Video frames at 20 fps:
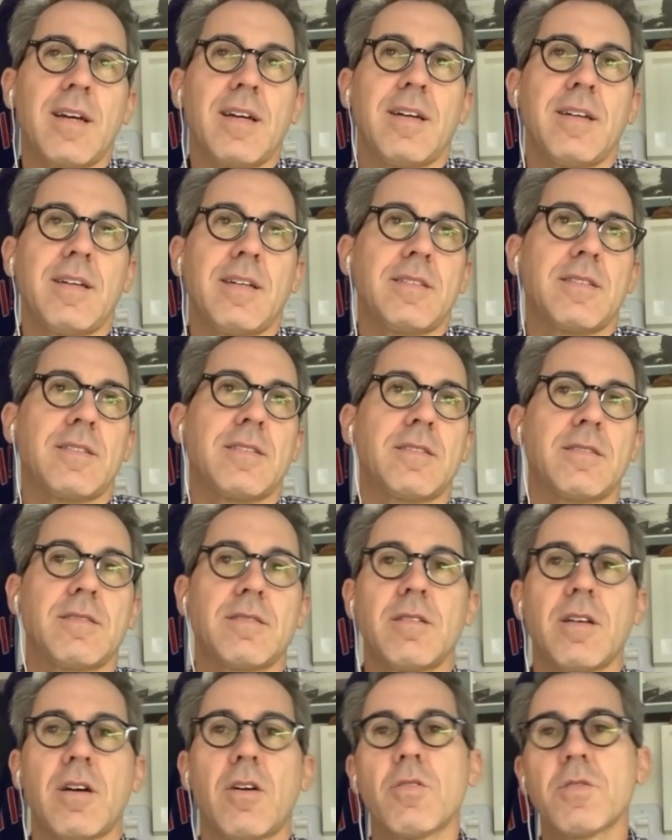And
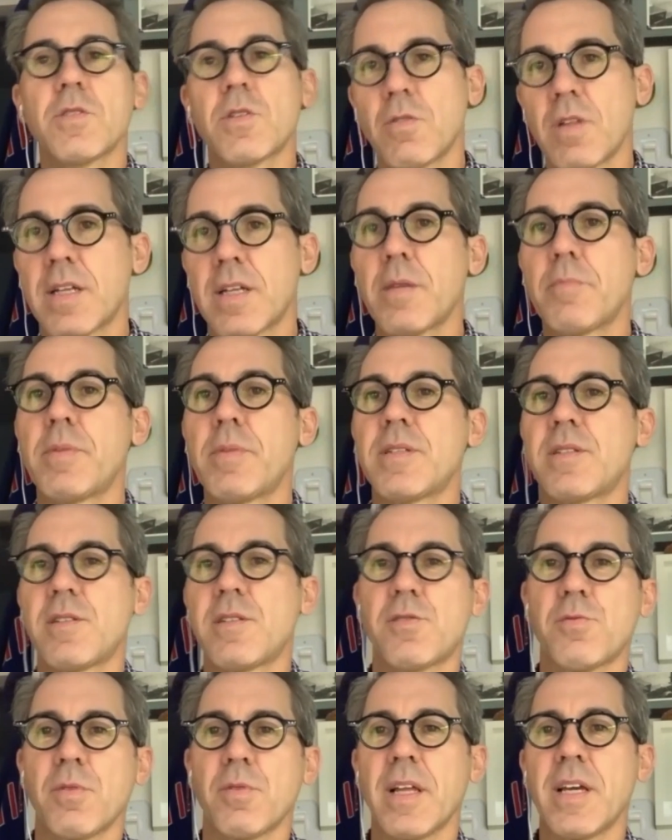it's also
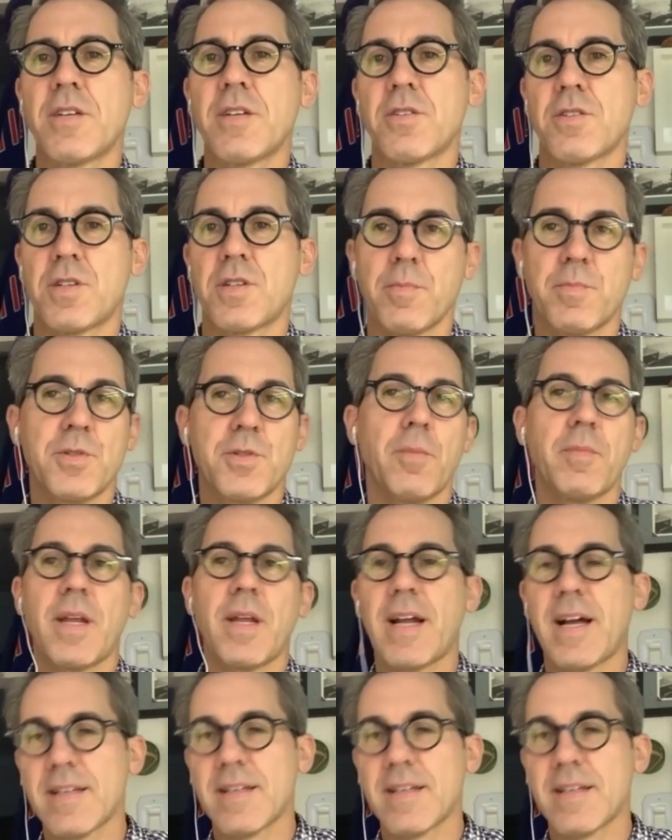like a business relationship.